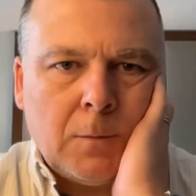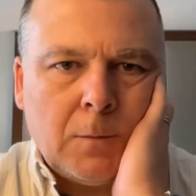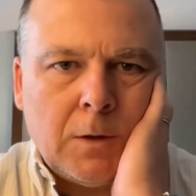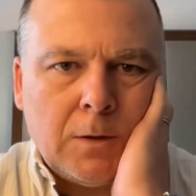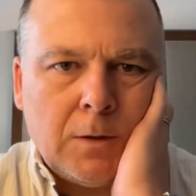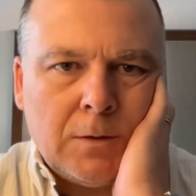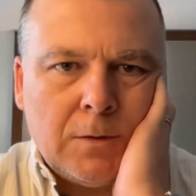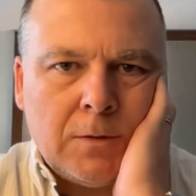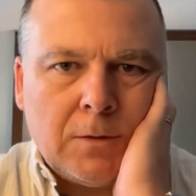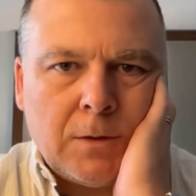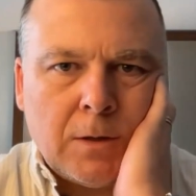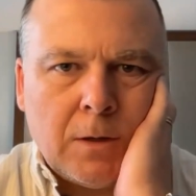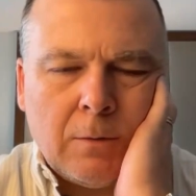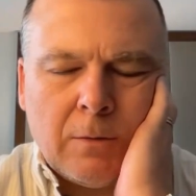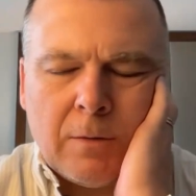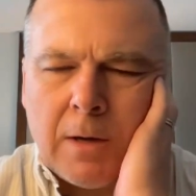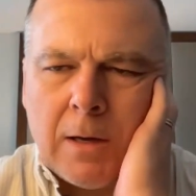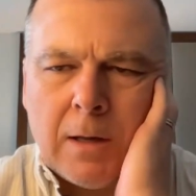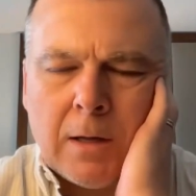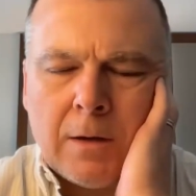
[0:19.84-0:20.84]
It's
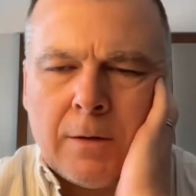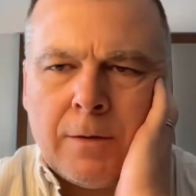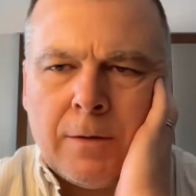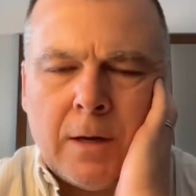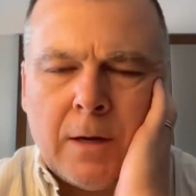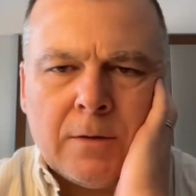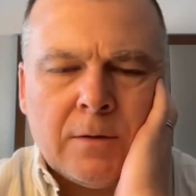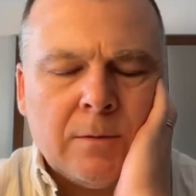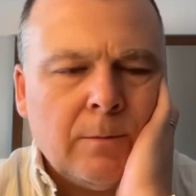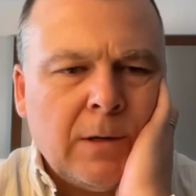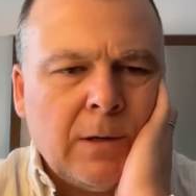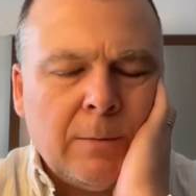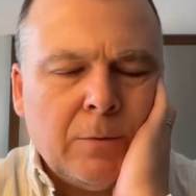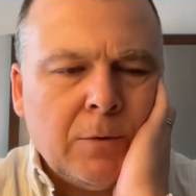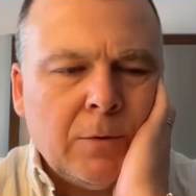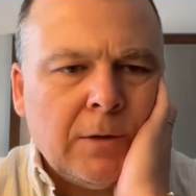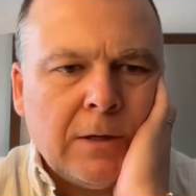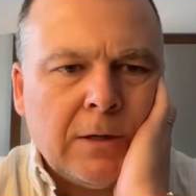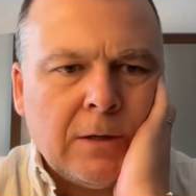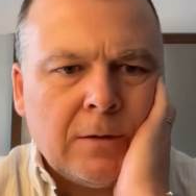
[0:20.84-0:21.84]
we've got like 1,000
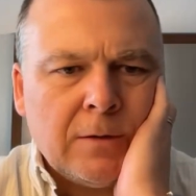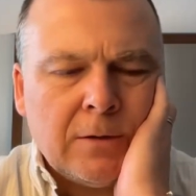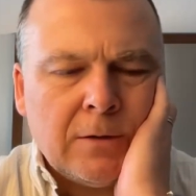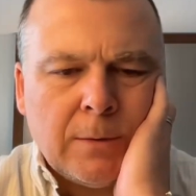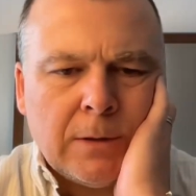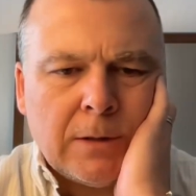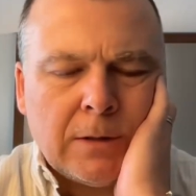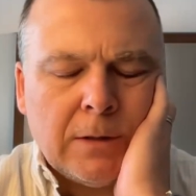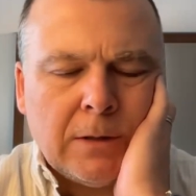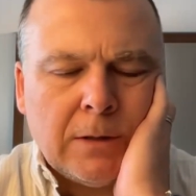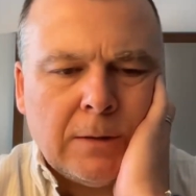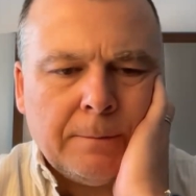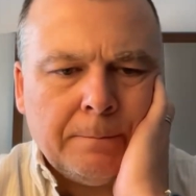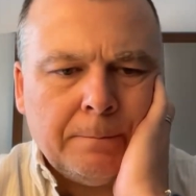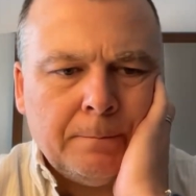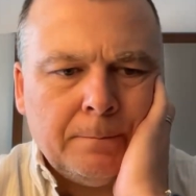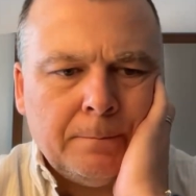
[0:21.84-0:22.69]
people here, something like that.